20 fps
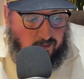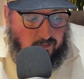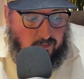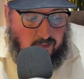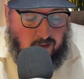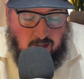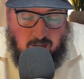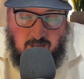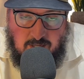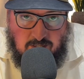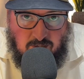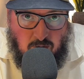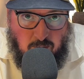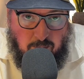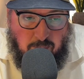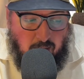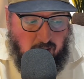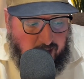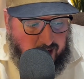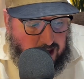He has good
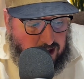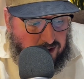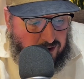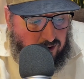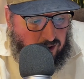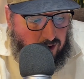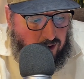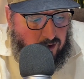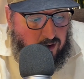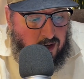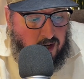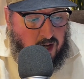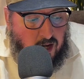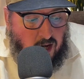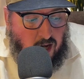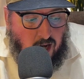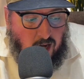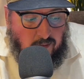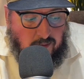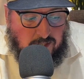body control.
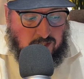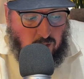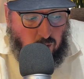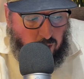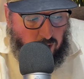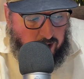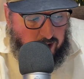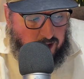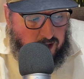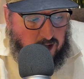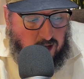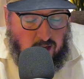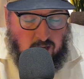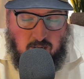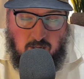He's quick.